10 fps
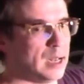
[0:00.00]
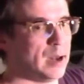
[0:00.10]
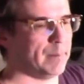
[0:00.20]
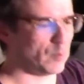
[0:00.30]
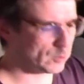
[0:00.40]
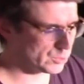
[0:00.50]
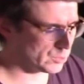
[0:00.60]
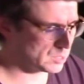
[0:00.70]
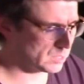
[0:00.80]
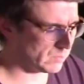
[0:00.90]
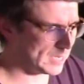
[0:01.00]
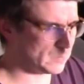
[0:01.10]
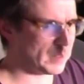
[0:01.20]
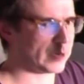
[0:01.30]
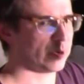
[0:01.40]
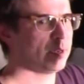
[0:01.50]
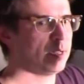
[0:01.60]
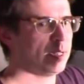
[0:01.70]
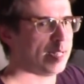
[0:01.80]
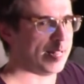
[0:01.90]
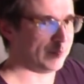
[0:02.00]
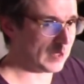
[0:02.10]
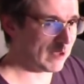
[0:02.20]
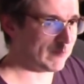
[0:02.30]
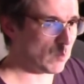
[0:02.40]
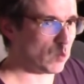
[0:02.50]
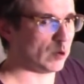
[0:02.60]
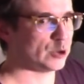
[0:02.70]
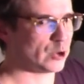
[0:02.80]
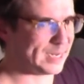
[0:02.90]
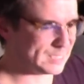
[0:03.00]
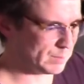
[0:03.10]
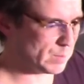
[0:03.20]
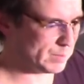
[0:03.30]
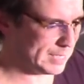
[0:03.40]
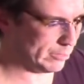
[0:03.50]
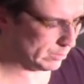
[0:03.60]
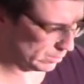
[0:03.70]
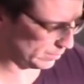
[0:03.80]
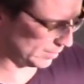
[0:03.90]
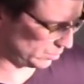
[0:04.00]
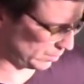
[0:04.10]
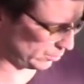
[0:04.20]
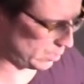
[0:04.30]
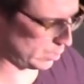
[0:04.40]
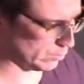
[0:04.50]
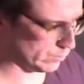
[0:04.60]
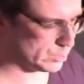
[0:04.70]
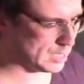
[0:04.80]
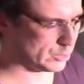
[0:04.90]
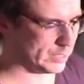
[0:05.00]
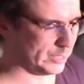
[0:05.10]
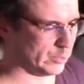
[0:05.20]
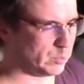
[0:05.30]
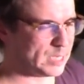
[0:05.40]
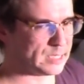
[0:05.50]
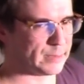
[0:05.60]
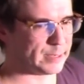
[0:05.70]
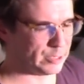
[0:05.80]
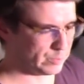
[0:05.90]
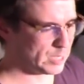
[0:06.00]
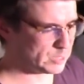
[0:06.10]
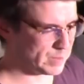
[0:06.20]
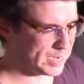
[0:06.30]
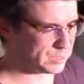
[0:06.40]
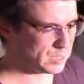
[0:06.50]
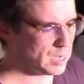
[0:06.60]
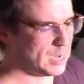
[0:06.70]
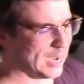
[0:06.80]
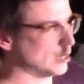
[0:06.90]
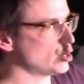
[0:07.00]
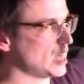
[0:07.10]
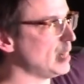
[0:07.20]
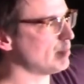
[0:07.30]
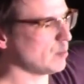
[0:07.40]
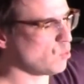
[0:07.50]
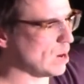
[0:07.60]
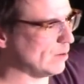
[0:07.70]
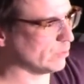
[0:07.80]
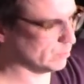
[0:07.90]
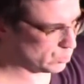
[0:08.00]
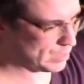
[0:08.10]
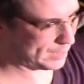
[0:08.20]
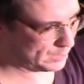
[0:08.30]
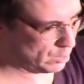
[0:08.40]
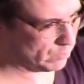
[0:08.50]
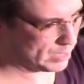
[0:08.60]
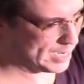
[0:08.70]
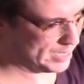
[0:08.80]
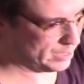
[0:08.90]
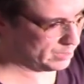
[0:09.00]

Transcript: More sources of light is better. If you have more, try and dim them down a little bit so that you're not oversaturating your play space, and just keep them away from directly overhead.